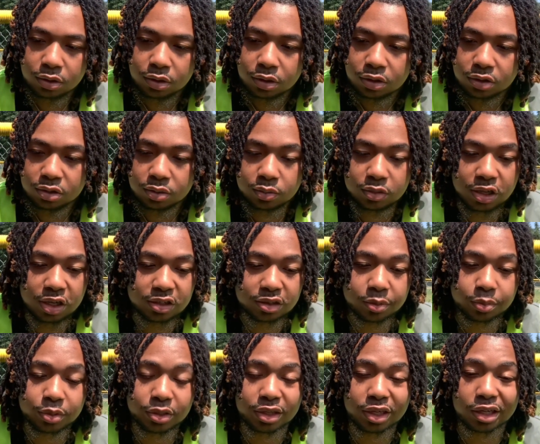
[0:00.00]
Sometimes I
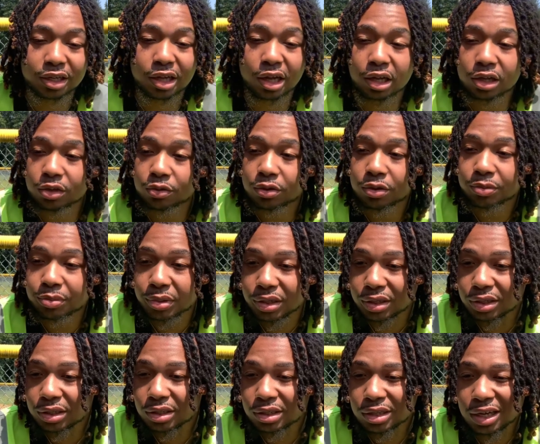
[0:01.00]
bring a coloring book.
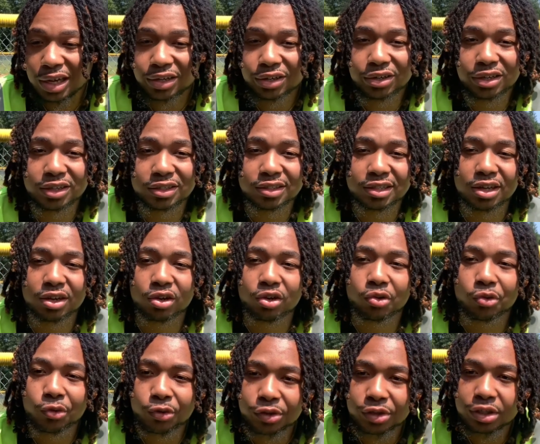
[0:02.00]
I know that sounds
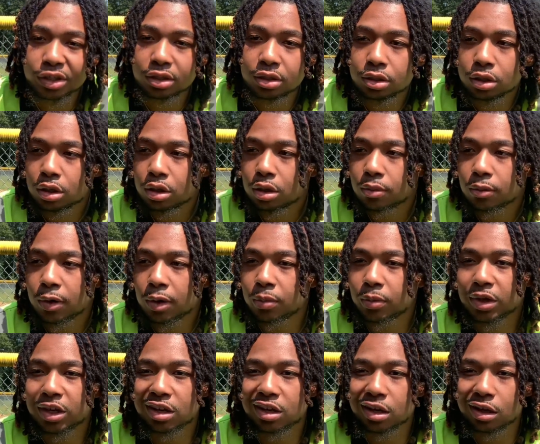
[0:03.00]
corny, but I
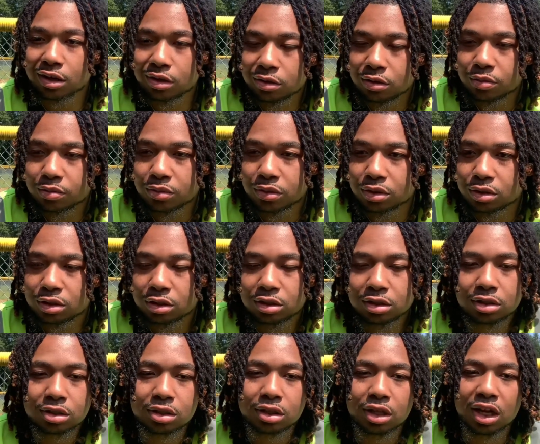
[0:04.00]
bring a coloring book
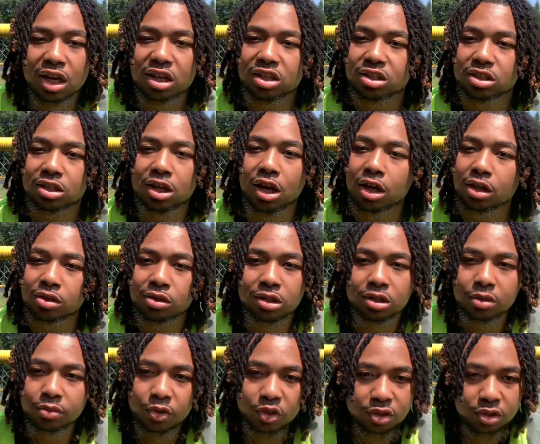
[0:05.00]
and just color in the
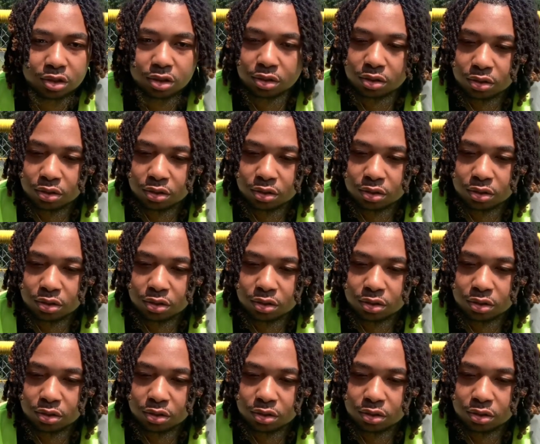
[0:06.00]
mug.